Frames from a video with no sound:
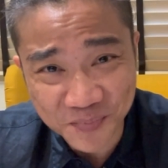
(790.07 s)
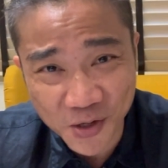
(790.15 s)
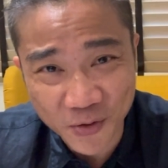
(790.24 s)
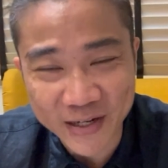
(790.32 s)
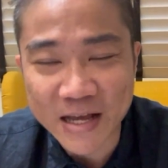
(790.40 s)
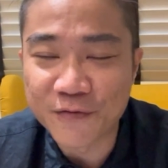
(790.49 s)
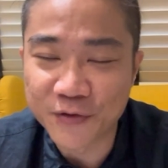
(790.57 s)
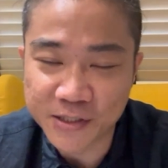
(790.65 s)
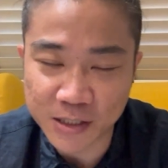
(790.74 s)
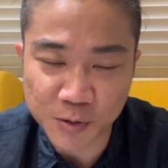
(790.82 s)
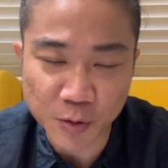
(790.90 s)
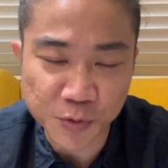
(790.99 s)
Alright, every
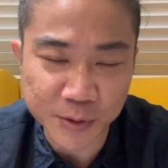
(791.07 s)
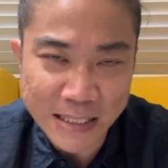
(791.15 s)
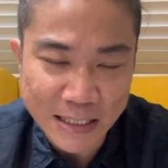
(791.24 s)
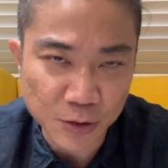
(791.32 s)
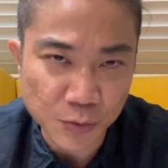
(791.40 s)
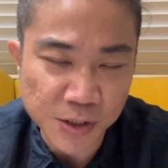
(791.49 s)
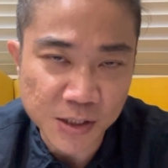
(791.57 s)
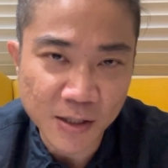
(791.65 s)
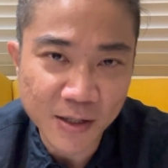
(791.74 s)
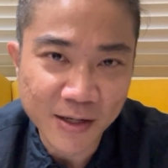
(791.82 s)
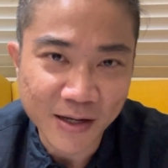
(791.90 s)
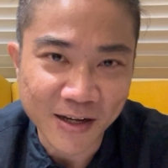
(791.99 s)
subscription counts
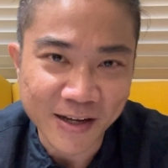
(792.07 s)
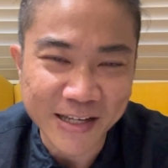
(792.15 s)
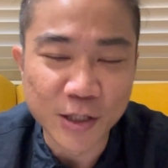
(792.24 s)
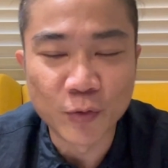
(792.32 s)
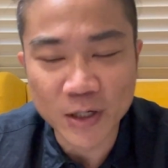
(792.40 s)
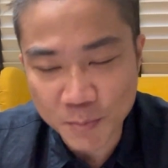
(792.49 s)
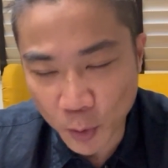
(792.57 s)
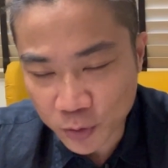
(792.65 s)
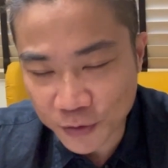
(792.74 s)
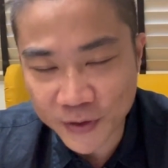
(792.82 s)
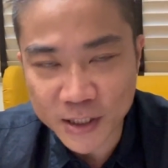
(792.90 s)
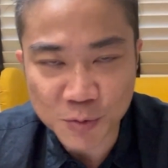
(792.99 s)
and it really
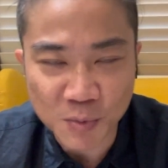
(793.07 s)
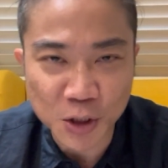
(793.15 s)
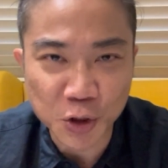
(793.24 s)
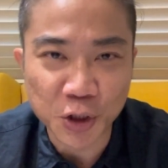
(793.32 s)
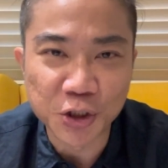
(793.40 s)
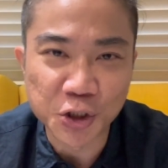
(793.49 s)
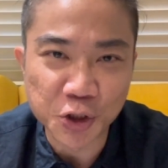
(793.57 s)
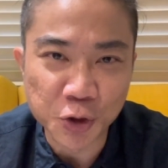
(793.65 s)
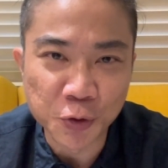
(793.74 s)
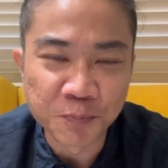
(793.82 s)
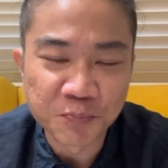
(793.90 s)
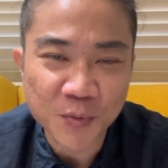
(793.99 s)
motivates me to
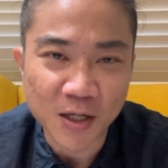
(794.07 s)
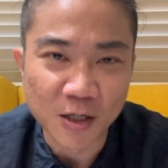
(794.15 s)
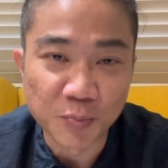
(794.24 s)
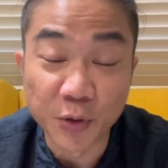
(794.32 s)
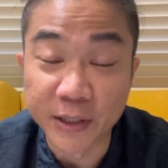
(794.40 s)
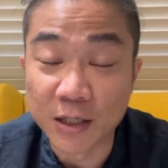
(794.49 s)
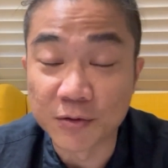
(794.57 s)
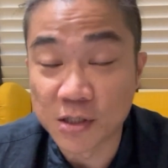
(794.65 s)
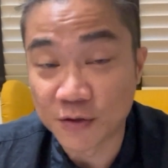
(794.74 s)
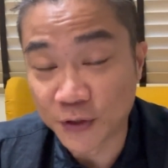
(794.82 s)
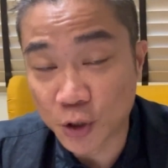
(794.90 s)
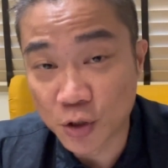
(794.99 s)
continue putting out
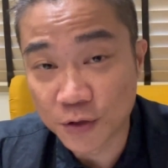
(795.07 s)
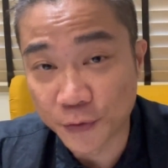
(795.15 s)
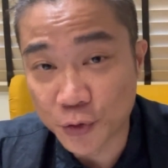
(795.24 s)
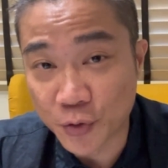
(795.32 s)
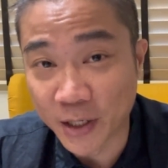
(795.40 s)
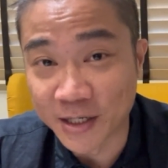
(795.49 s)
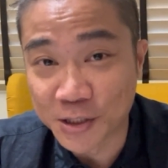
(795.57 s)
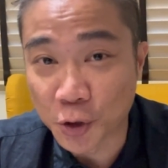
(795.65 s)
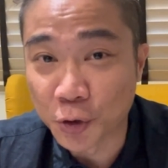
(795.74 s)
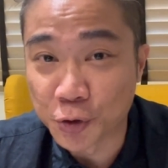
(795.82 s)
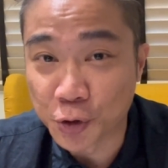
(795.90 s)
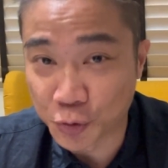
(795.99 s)
these videos for you guys
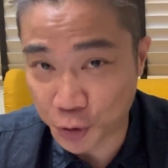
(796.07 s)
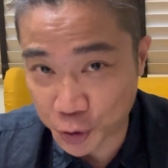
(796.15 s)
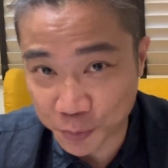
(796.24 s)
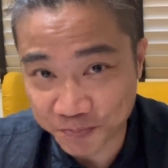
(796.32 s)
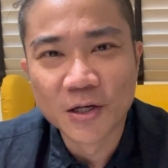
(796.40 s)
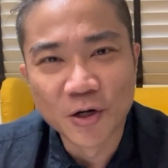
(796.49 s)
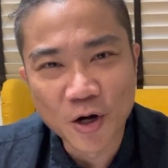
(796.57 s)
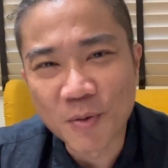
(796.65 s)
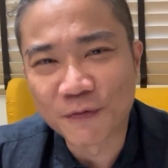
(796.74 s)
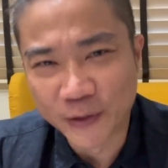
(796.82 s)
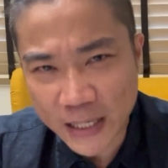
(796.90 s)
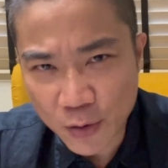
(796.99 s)
on YouTube. Alright, but
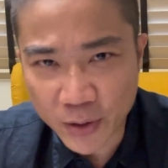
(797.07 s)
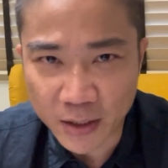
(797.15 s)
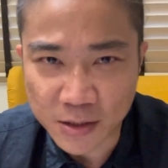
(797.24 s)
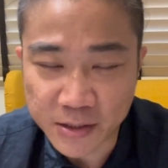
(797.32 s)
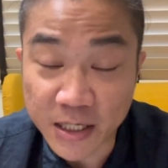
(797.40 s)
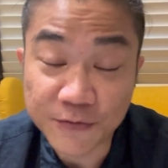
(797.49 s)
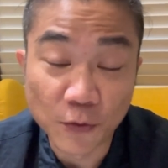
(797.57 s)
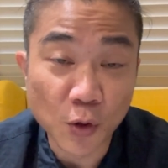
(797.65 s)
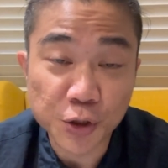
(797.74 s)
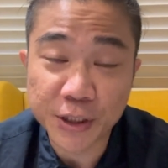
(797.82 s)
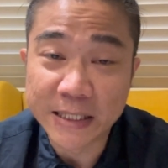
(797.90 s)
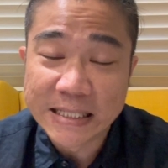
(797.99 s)
for now, guys, thanks for
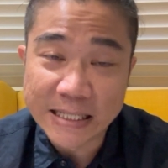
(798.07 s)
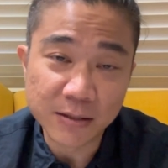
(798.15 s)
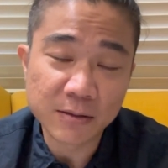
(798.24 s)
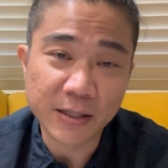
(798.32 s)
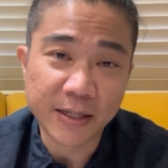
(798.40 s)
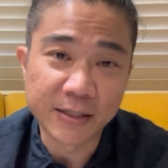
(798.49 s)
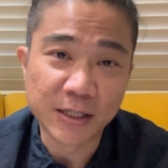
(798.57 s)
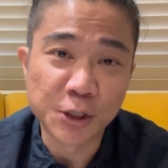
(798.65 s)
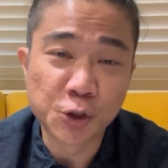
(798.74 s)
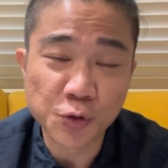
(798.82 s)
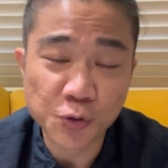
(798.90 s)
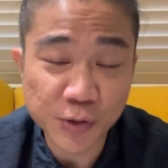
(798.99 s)
watching again, and
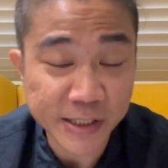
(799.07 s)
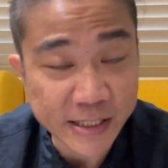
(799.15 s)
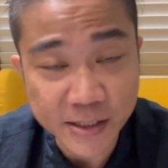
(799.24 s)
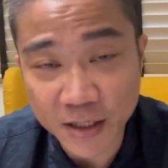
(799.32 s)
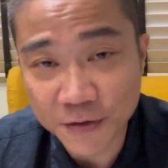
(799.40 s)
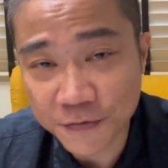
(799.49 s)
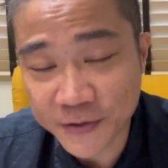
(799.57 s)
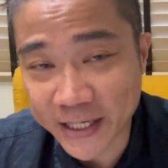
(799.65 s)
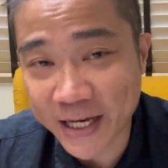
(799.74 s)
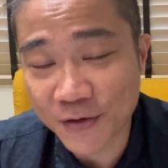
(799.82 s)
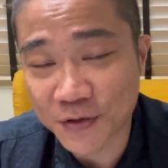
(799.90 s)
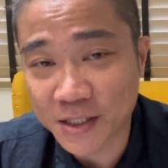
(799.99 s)
do stay safe, take
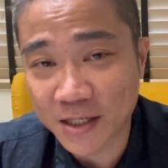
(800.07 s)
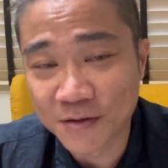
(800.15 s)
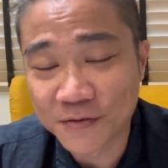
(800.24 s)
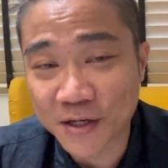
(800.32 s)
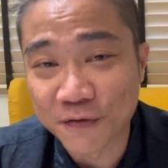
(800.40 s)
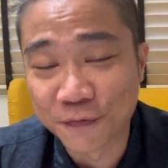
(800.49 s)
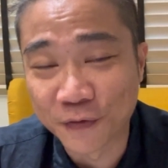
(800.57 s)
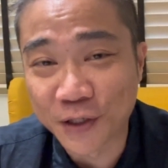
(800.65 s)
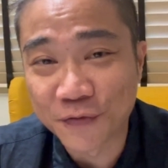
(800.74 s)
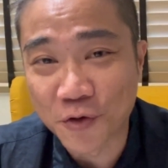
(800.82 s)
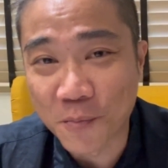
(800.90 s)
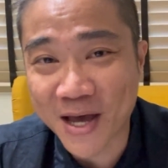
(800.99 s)
care of yourselves, have fun
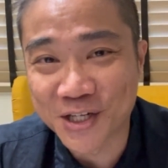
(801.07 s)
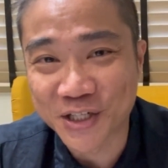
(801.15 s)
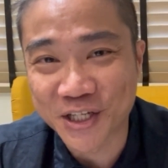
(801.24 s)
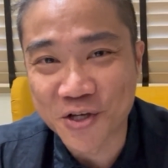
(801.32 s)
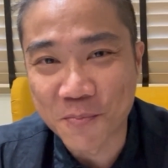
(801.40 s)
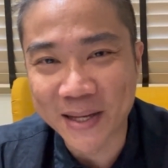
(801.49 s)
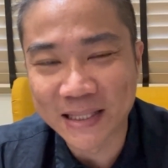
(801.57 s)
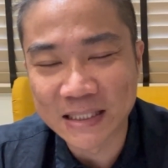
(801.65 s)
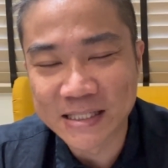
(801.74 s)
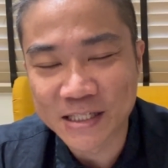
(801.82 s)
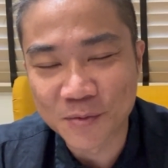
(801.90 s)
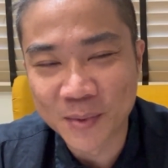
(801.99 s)
with your magic and your
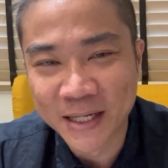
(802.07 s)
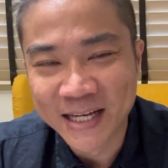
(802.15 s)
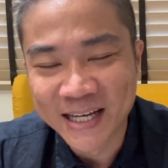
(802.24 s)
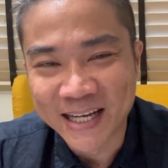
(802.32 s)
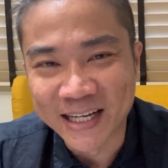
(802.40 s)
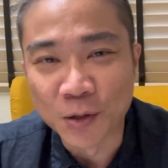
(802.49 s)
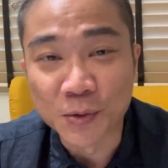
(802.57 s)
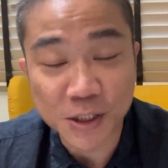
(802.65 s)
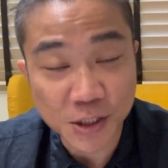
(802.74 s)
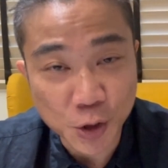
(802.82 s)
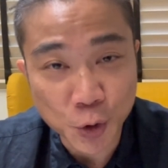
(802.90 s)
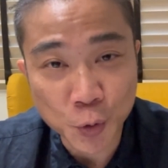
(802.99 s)
mentalism, and I will
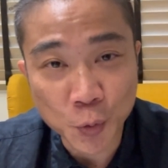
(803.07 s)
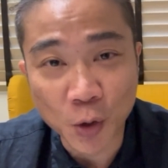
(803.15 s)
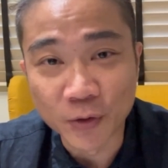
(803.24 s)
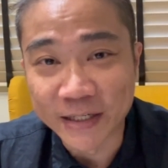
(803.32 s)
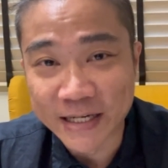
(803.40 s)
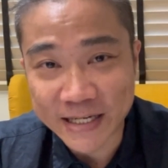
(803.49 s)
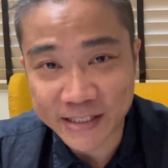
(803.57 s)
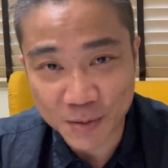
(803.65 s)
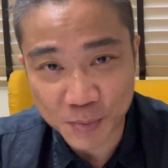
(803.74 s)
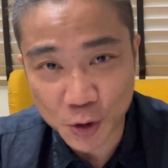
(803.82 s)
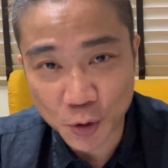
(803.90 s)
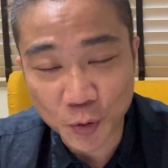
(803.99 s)
see you on the next
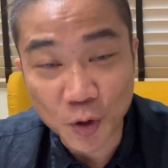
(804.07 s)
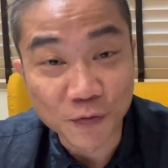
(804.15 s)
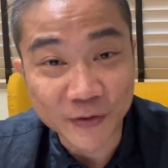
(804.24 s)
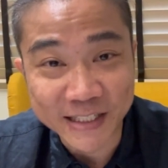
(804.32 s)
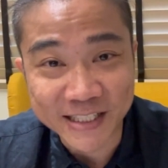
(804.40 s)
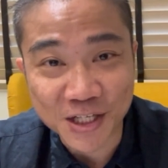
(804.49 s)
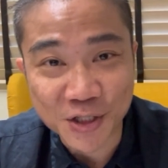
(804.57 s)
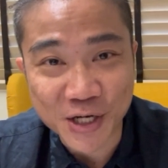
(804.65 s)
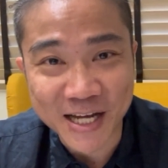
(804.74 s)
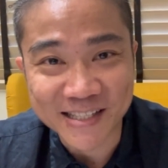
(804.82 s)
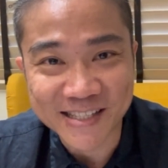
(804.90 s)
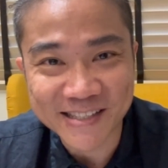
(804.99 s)
episode of Nique
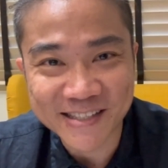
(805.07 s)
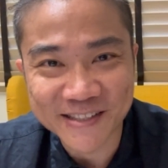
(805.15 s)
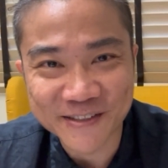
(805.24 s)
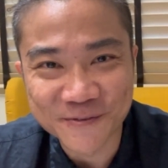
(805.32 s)
Chats.